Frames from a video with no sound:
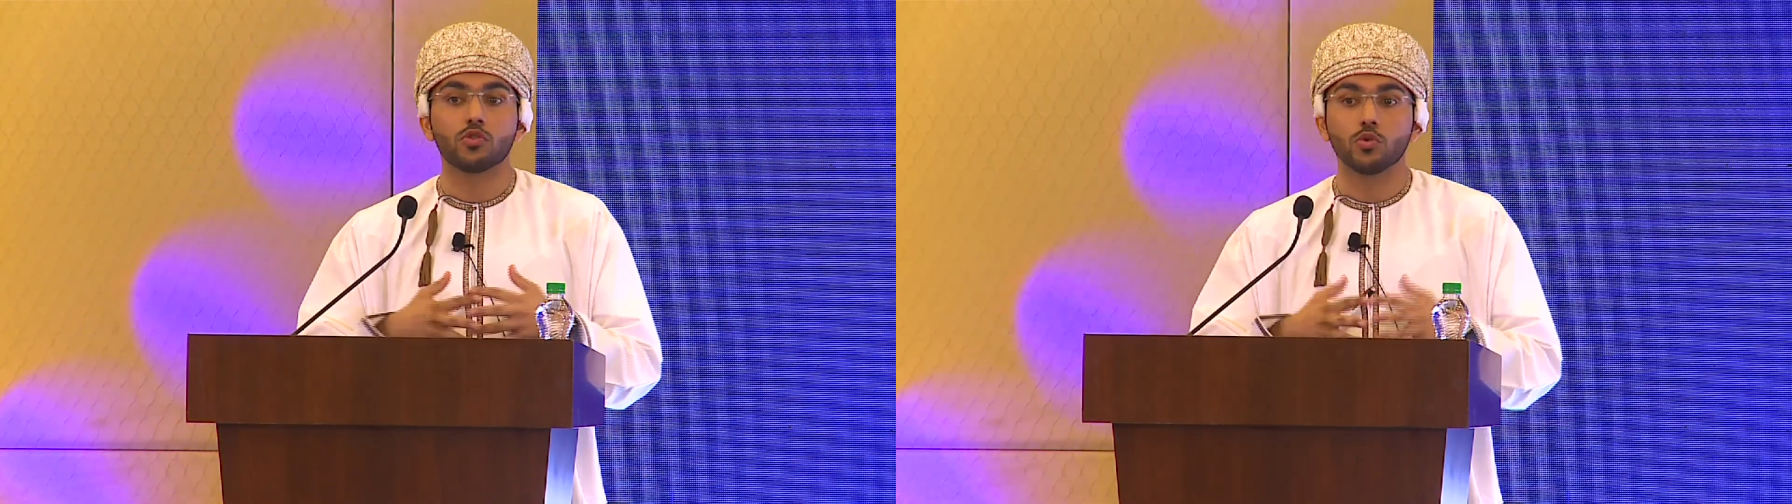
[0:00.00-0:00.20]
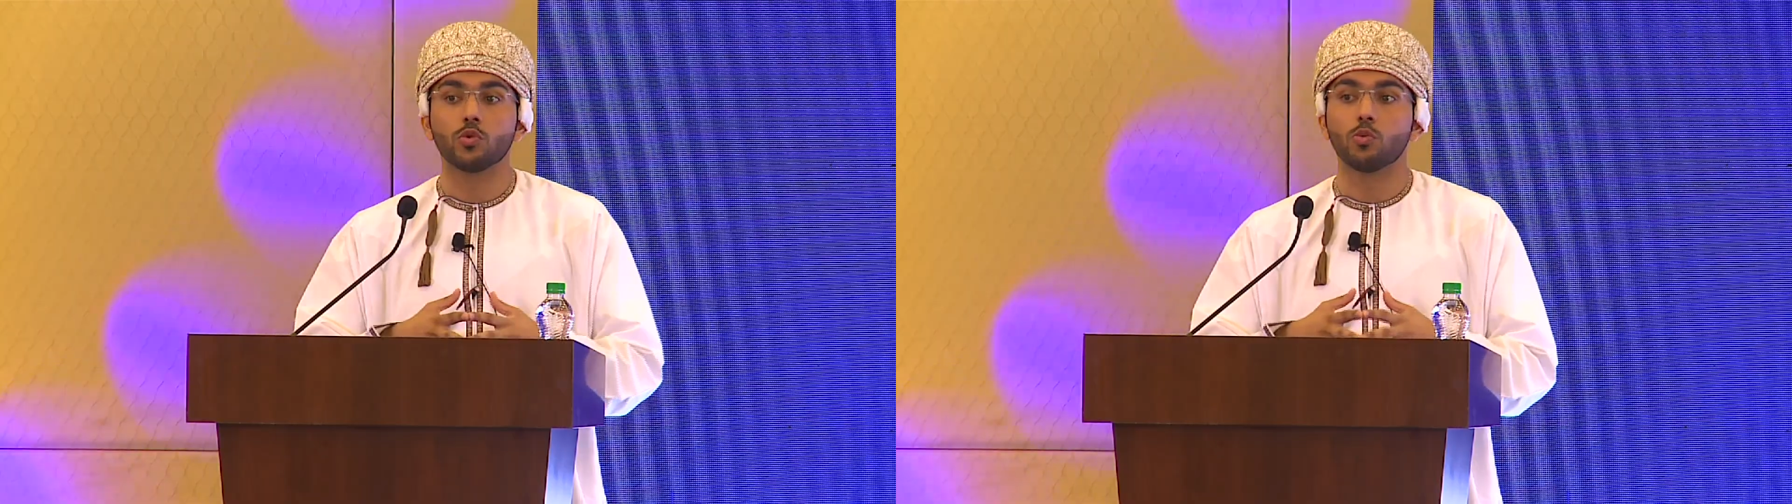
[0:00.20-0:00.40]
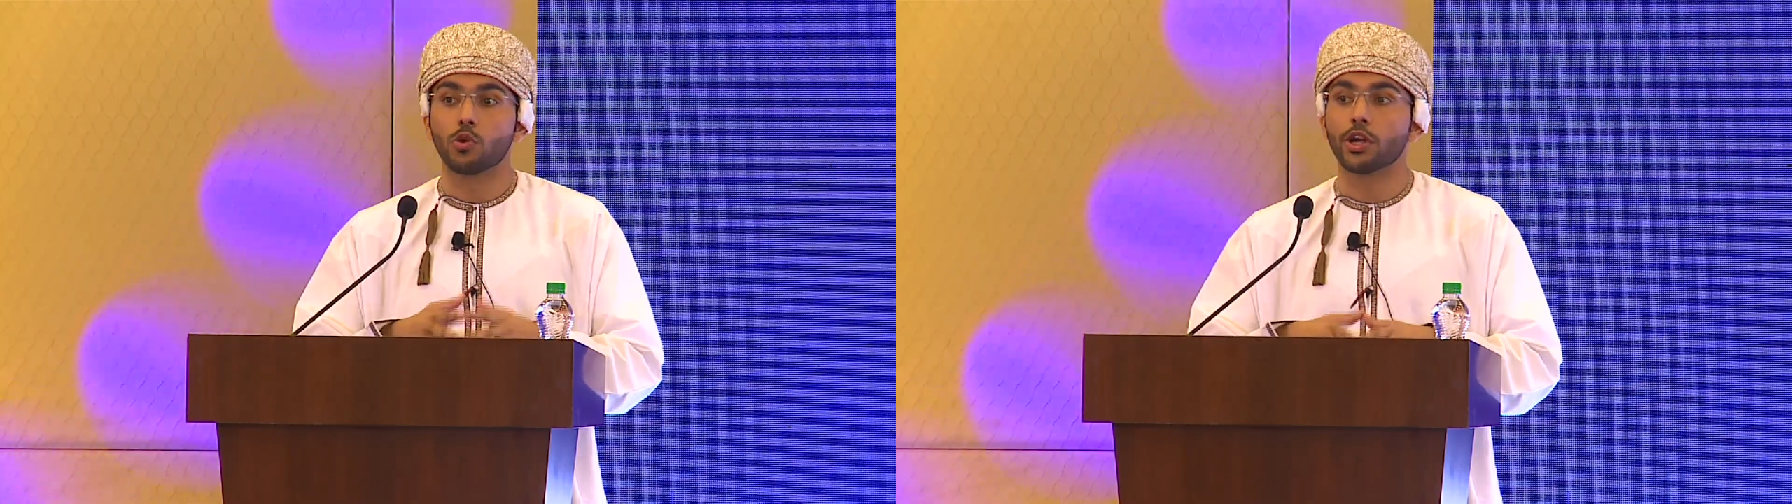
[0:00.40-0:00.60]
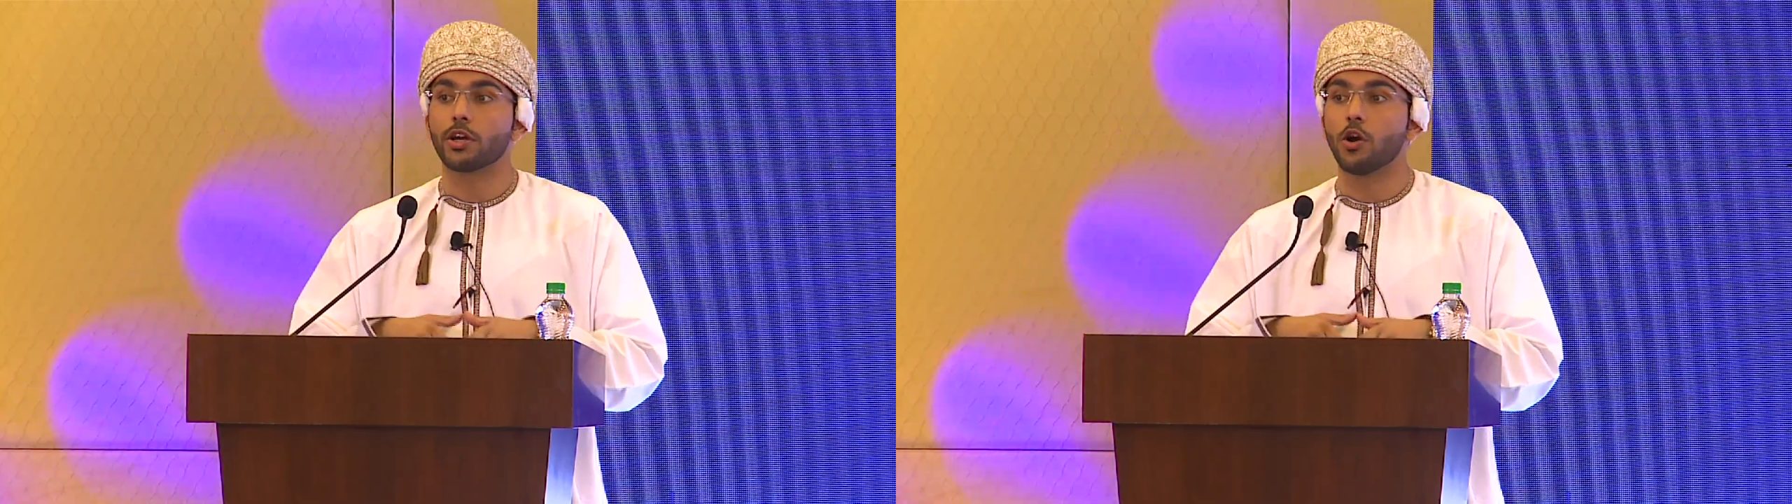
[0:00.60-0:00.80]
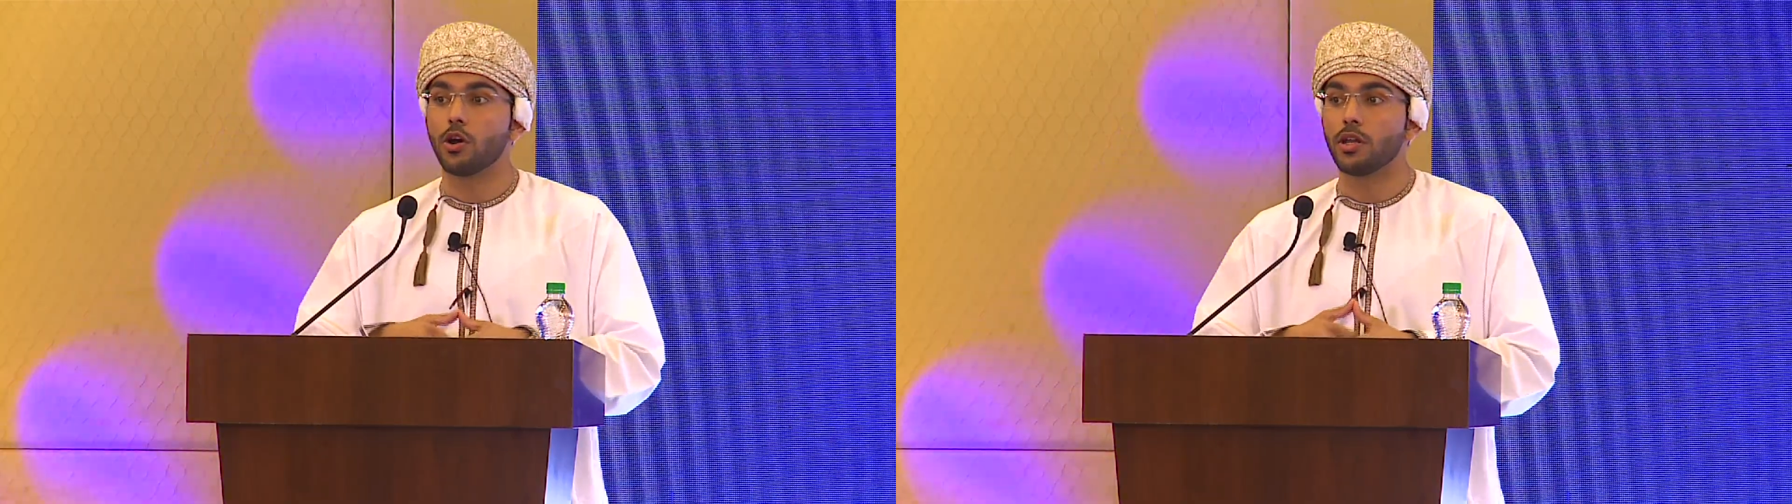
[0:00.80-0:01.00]
to work
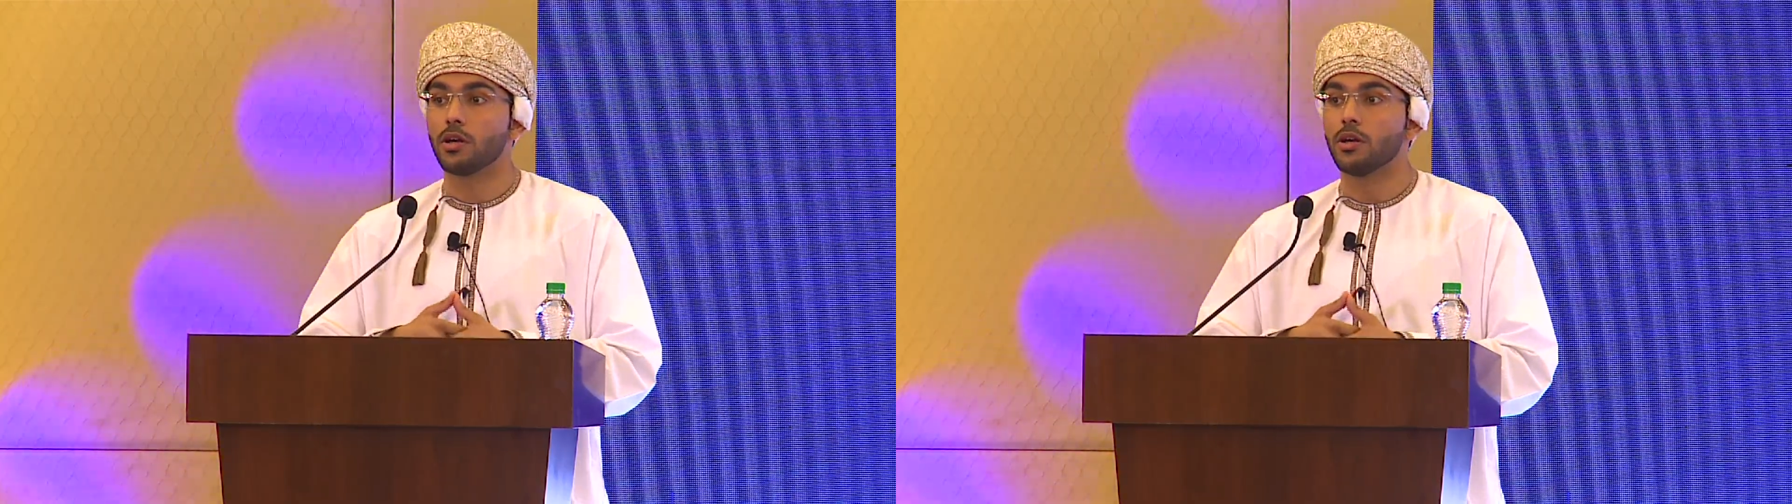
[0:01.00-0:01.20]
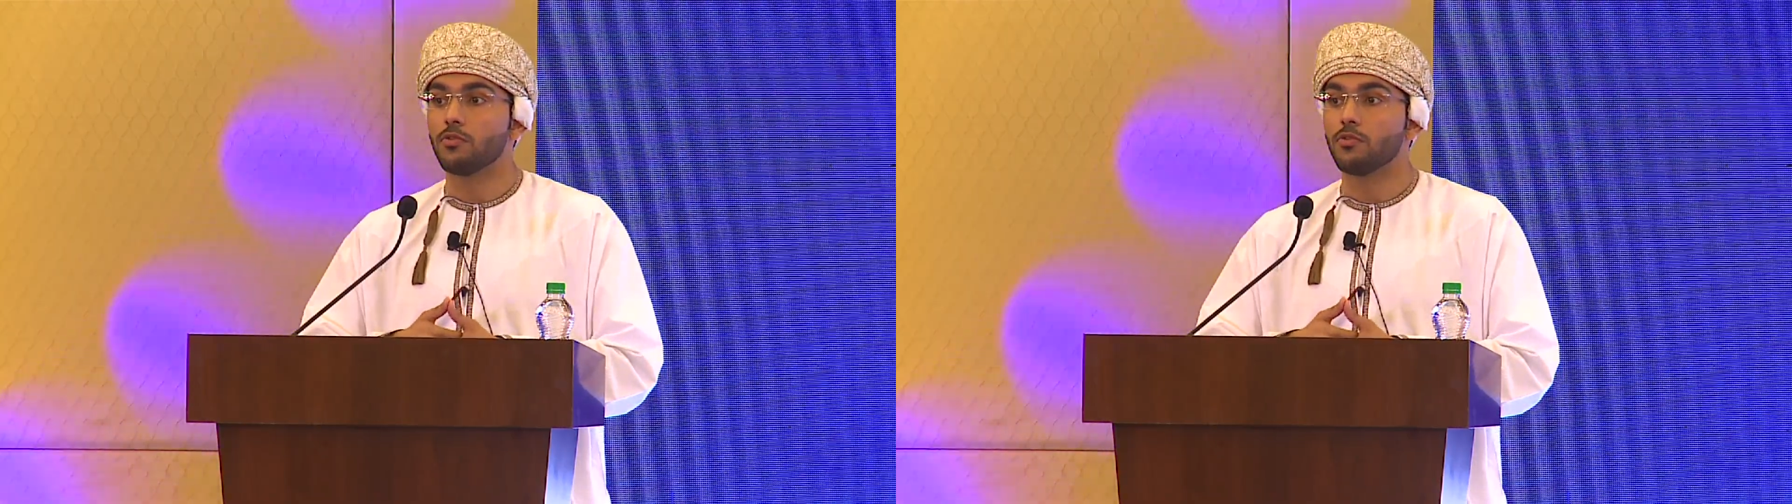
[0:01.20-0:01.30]
on a